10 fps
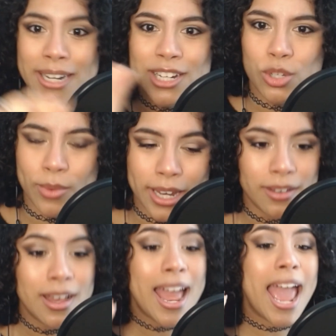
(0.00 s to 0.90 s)
it's
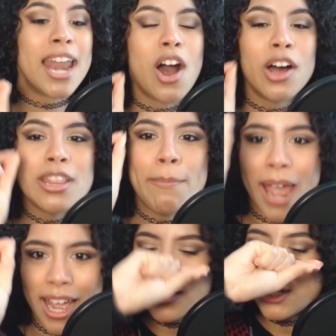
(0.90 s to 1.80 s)
real. And on the
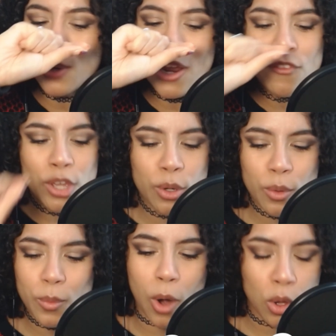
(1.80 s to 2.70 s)
back, so if you
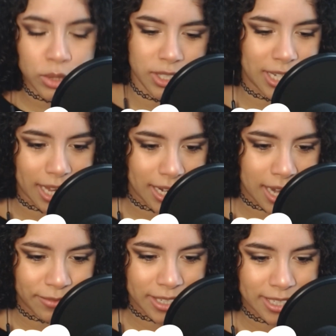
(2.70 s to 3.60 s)
were only looking at
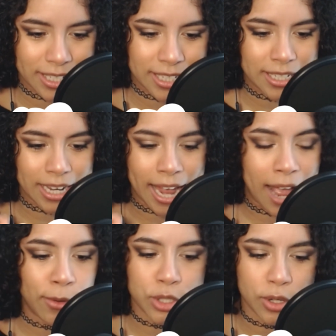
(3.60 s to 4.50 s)
Netflix's
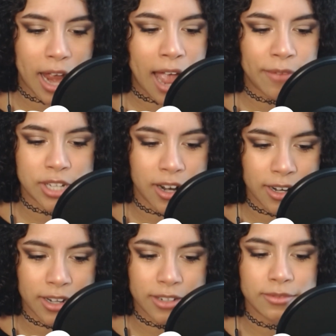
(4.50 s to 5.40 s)
account or
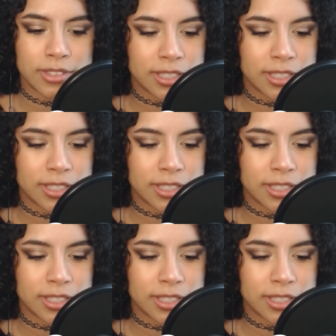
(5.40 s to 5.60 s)
Avatar's